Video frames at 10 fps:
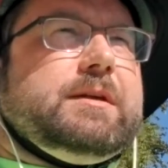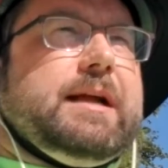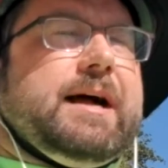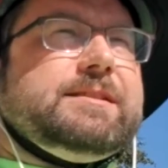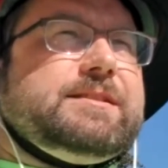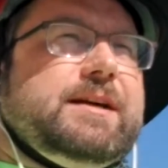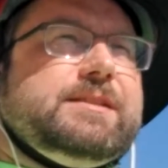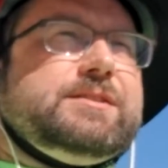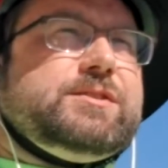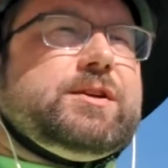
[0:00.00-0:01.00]
As
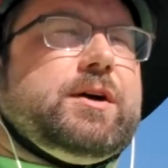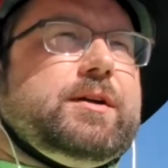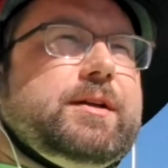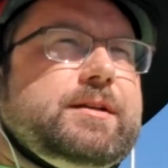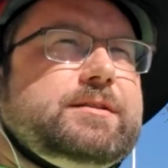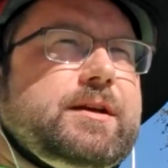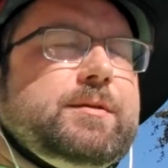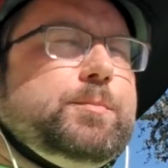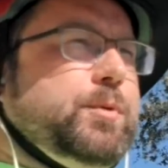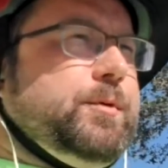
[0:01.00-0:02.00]
I started,
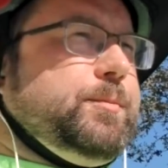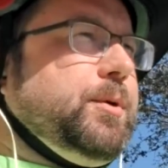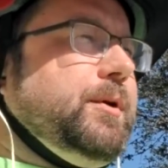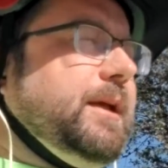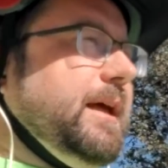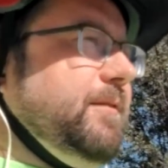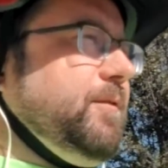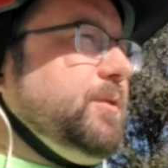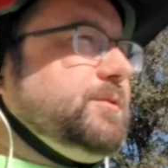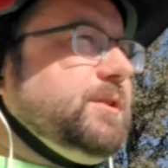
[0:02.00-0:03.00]
I would put
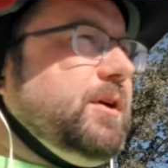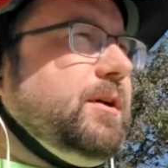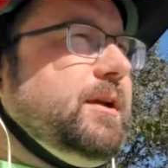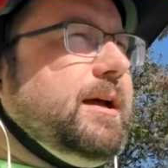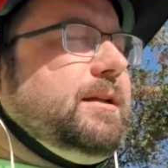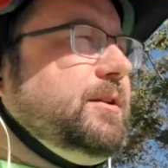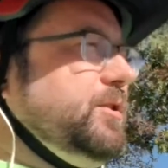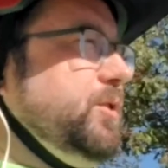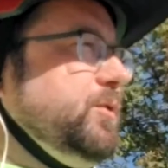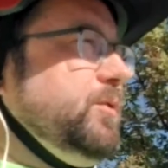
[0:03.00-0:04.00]
headphones on and
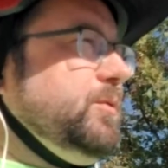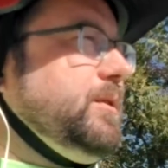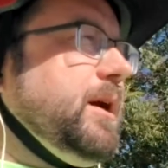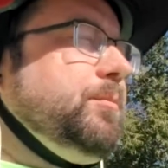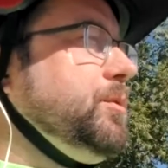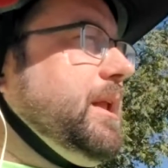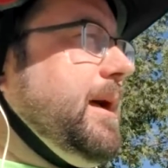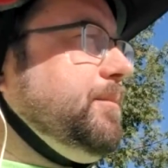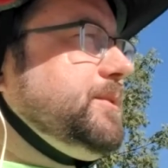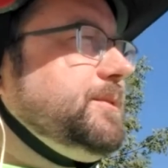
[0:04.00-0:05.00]
do a couple
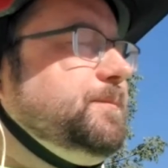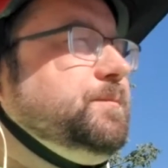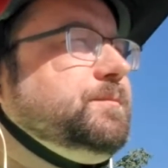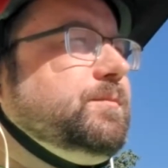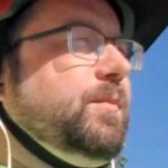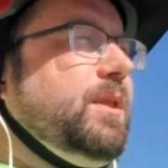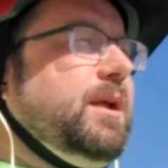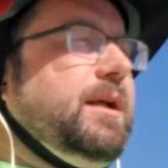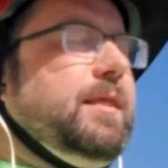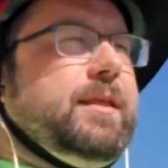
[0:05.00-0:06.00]
laps,
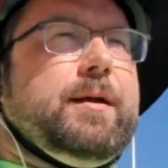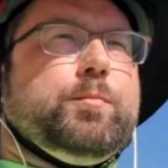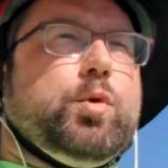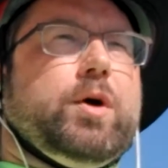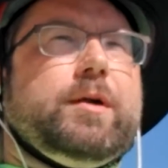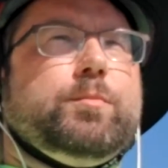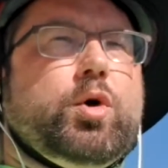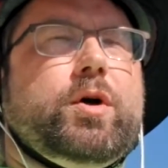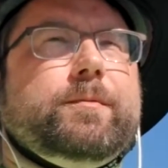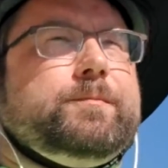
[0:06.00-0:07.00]
and then more and
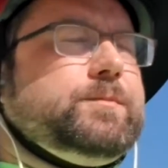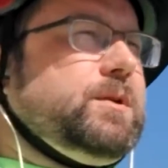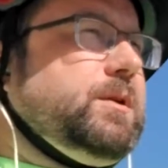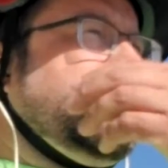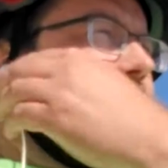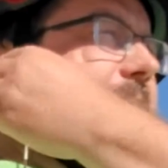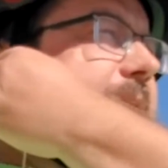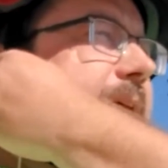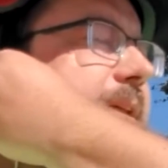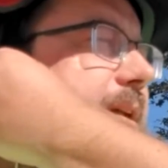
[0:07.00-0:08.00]
more.
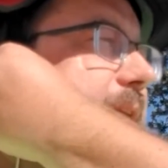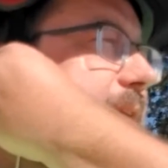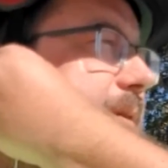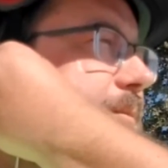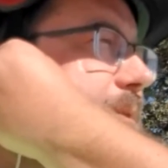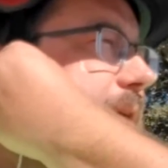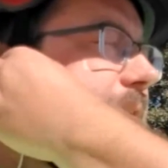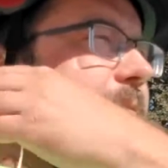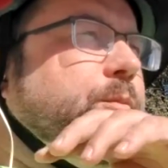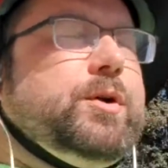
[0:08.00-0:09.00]
And
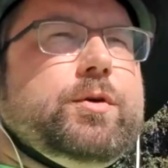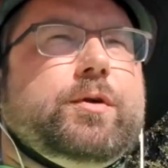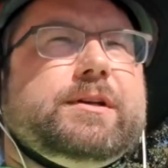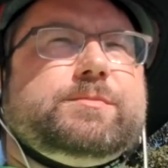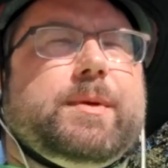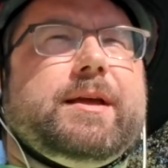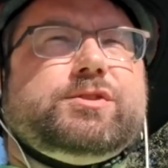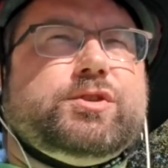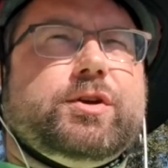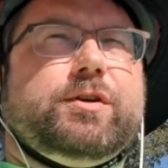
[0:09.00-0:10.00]
I would always make
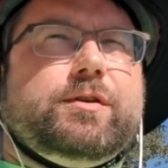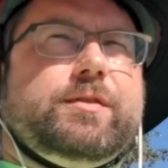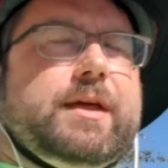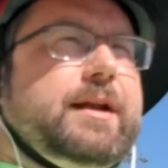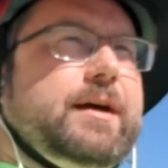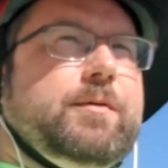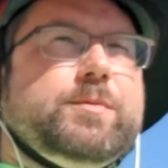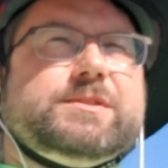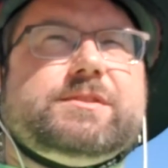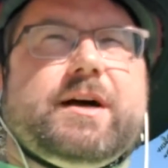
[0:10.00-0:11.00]
sure that I
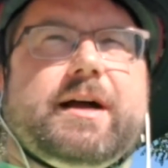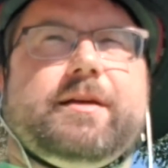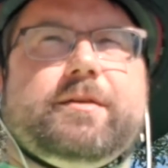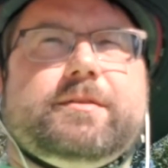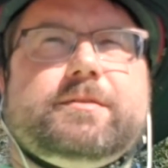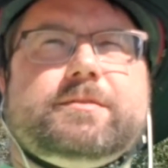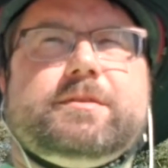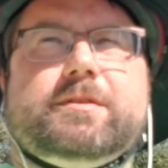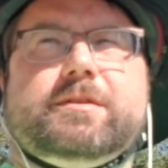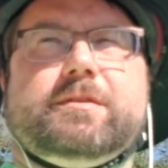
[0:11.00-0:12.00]
was tired
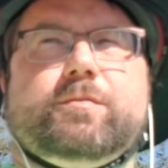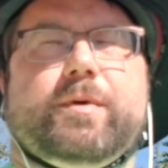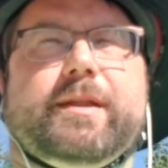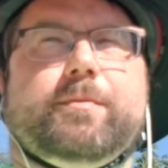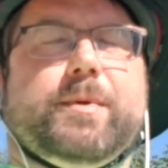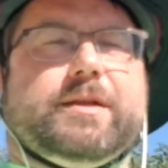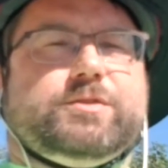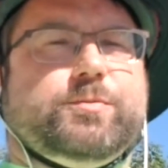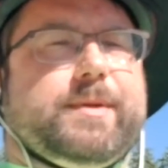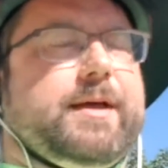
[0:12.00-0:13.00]
when I
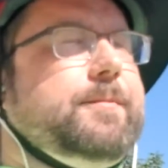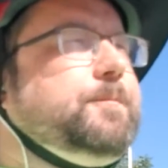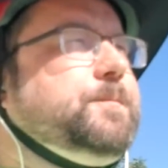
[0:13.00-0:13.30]
went to bed.